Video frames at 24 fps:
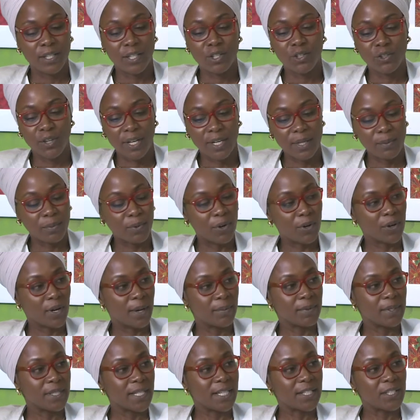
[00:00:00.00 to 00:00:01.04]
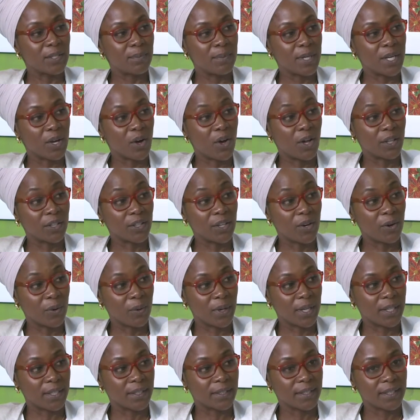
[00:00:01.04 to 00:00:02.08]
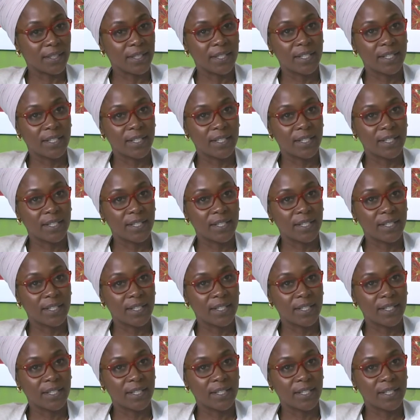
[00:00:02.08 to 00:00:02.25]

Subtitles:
The training programs need to be ongoing.